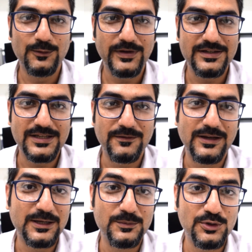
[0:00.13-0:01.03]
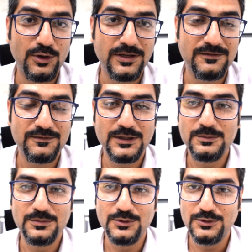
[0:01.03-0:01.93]
friends, I welcome you all in
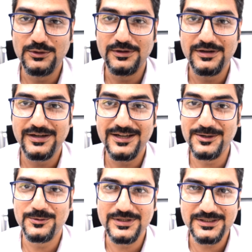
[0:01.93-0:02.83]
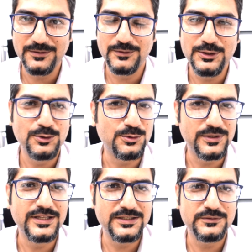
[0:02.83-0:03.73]
one more interesting video.
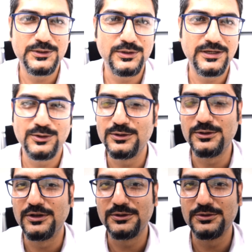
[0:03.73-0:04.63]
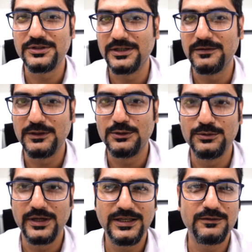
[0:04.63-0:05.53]
Today in this video, I'll not going to share with you
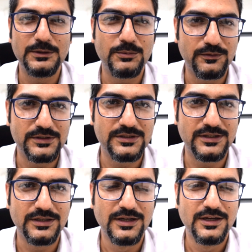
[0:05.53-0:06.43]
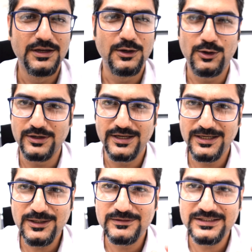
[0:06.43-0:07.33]
any of the provision or
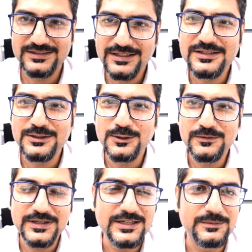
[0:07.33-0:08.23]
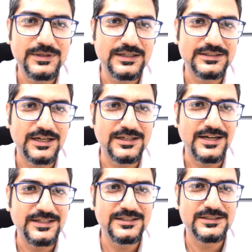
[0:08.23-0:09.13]
any of the section of Income Tax Act
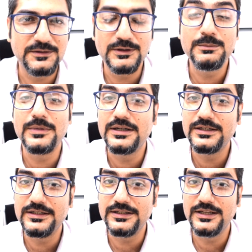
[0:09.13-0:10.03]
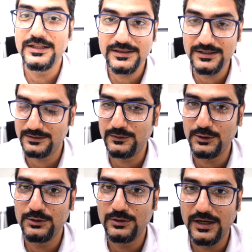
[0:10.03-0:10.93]
1961, but in this
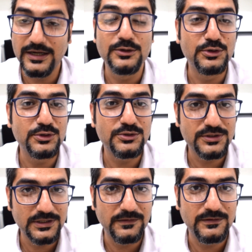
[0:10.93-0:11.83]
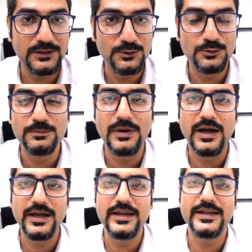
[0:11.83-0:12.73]
video, I'll going to share with you
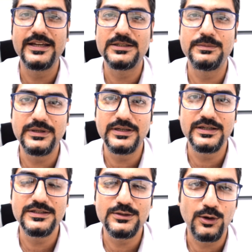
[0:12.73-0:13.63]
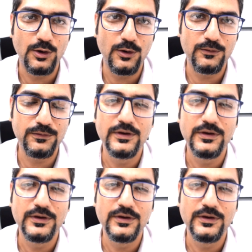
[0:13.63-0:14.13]
my experience of